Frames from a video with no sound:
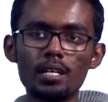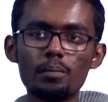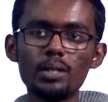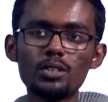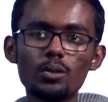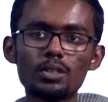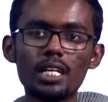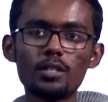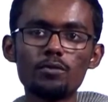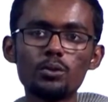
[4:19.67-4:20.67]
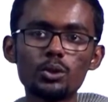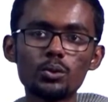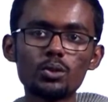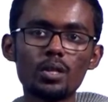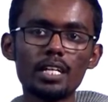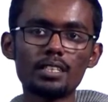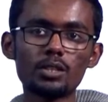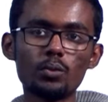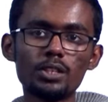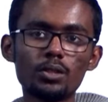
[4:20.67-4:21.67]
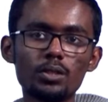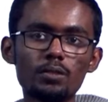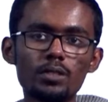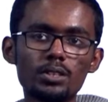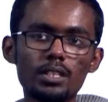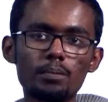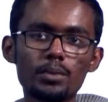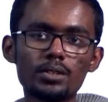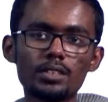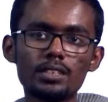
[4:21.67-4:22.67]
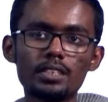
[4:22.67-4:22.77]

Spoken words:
Please note that if you choose collect at Wenzhou University in person,